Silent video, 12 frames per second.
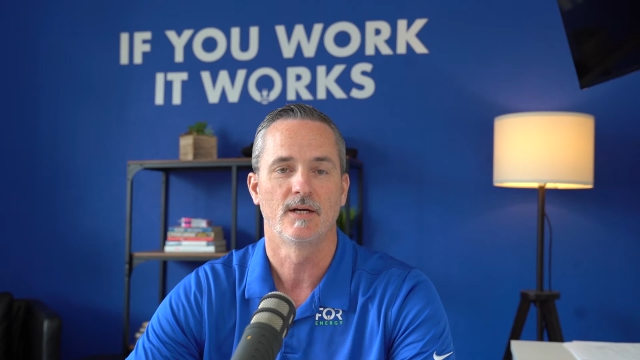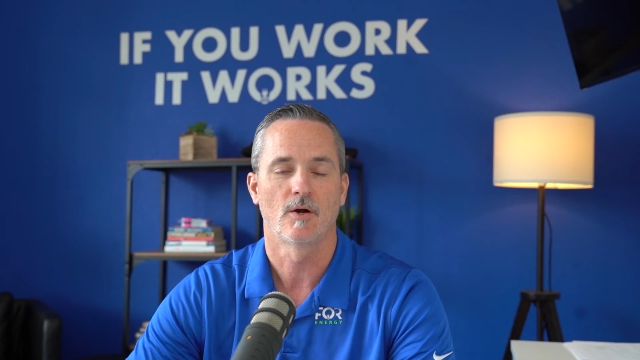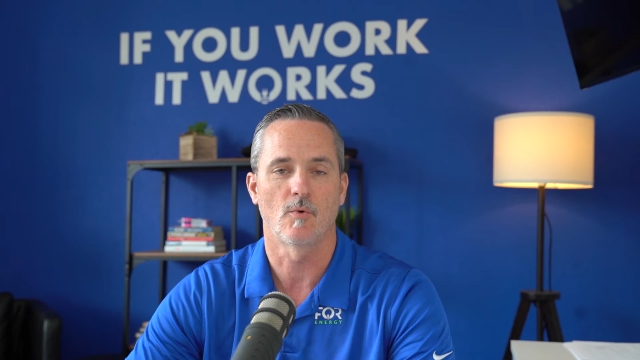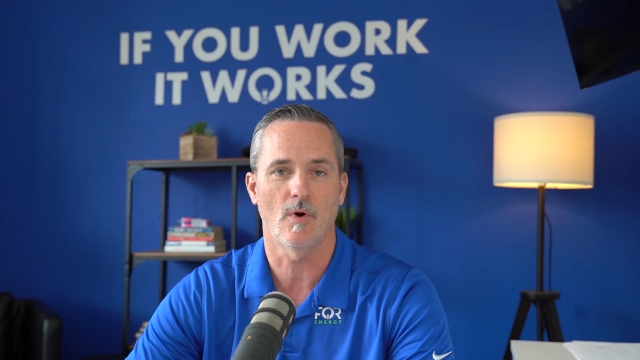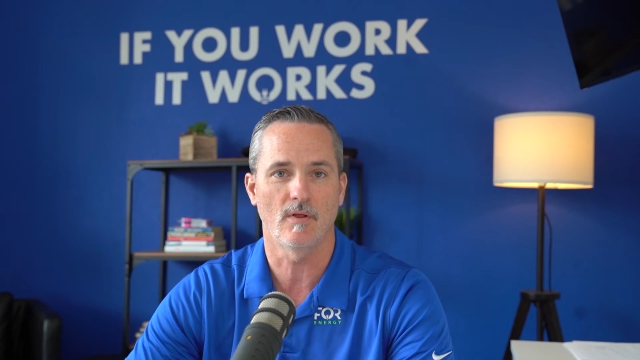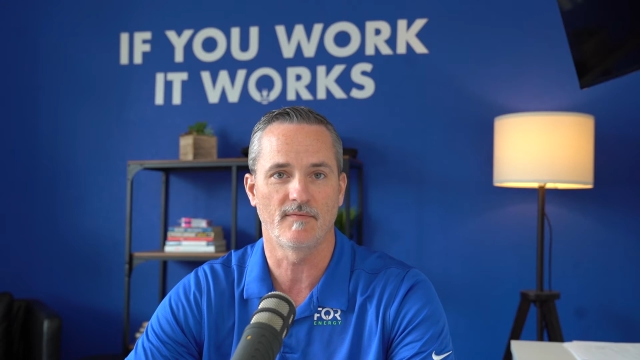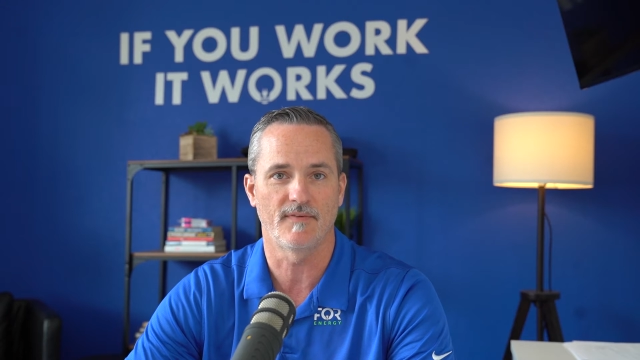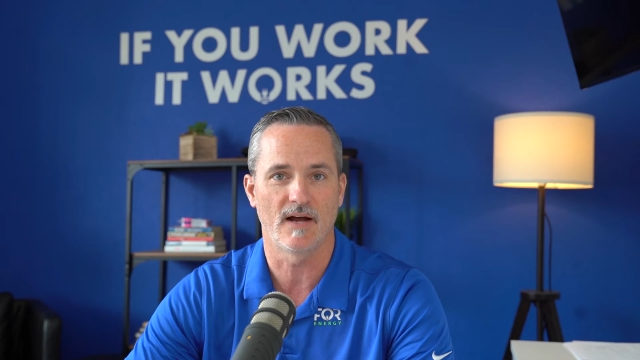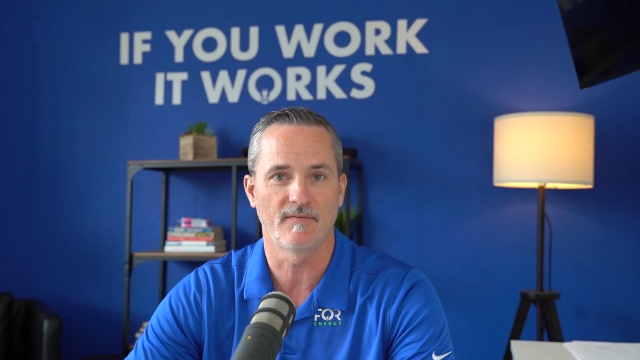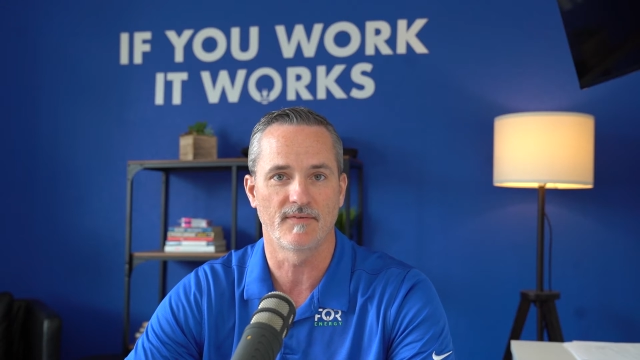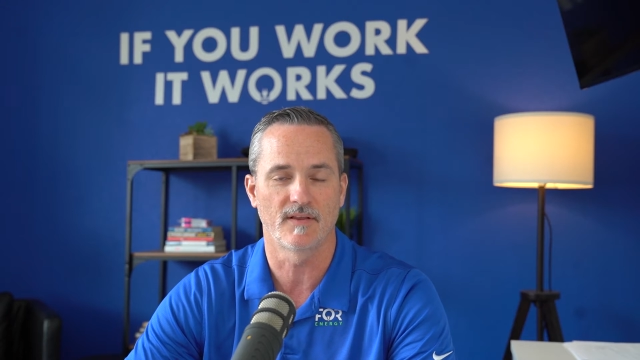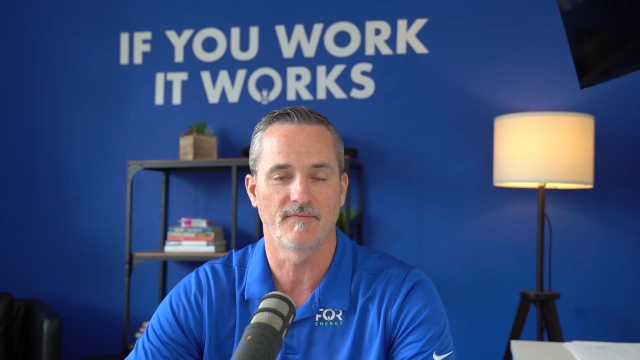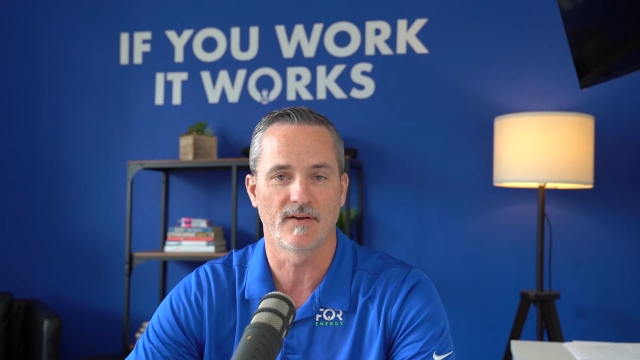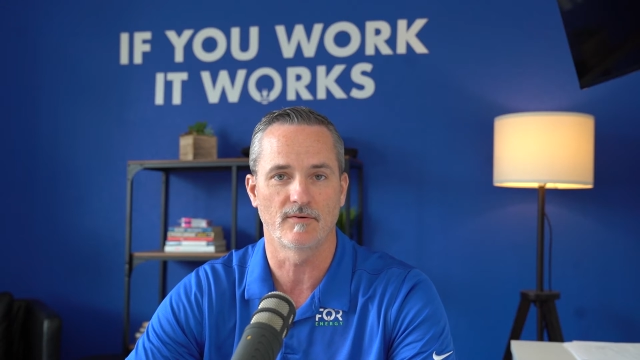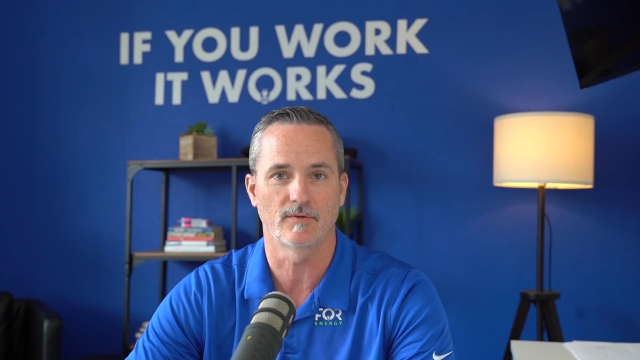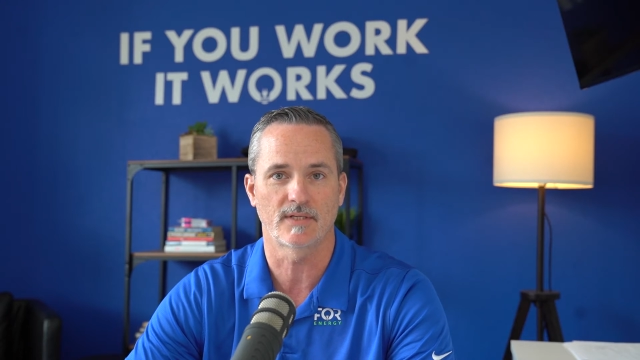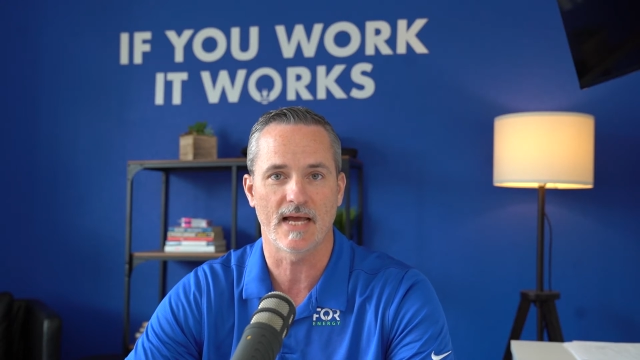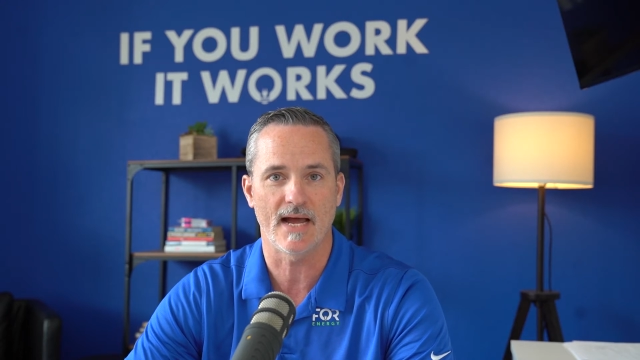qualify for the
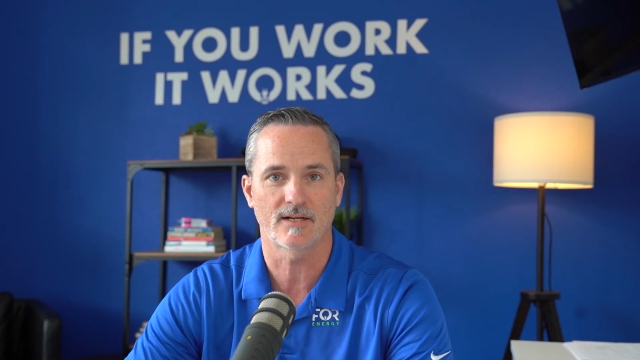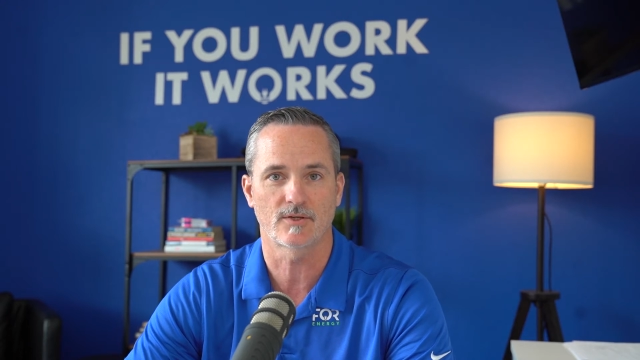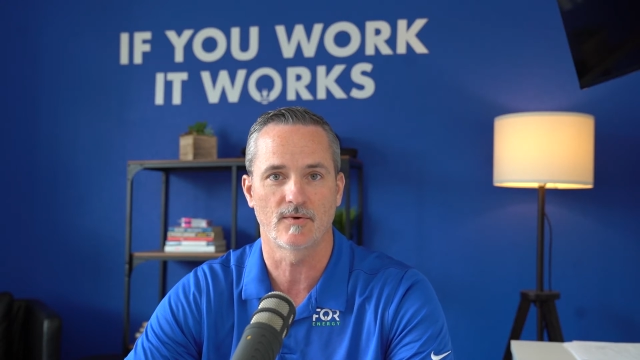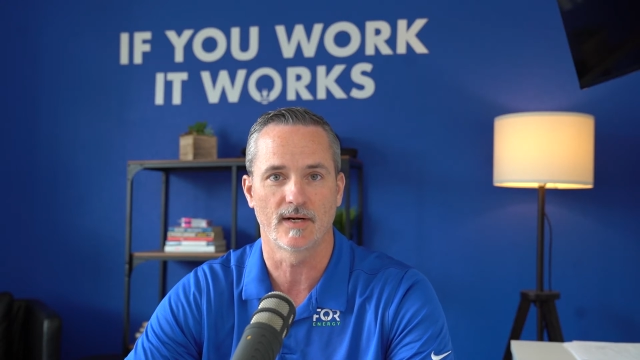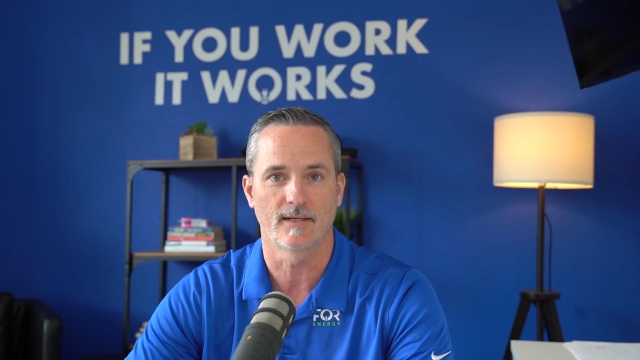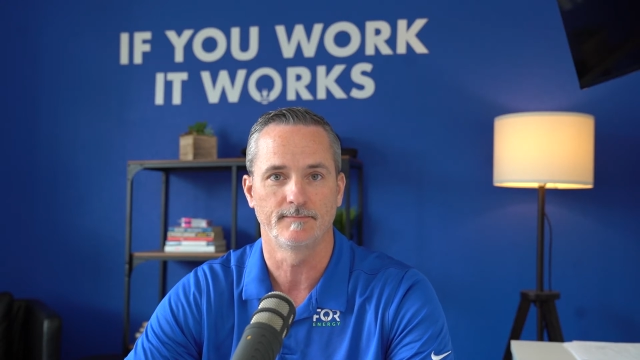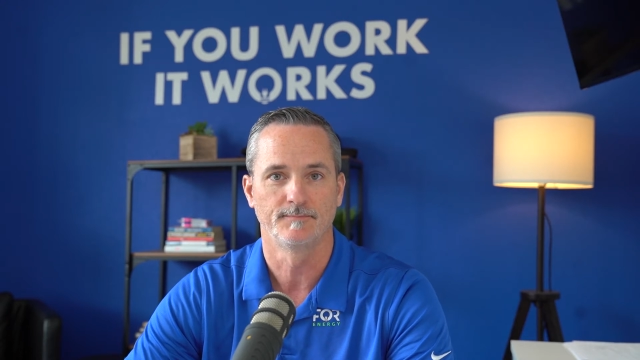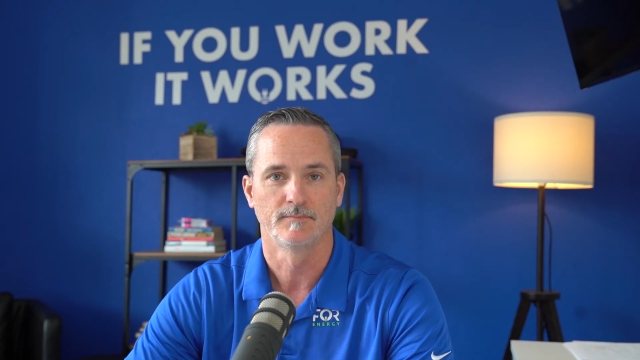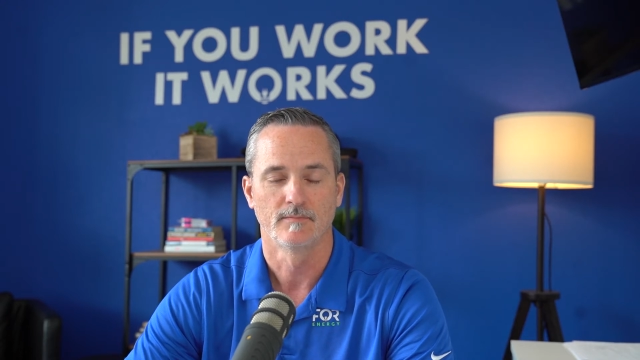federal tax credit.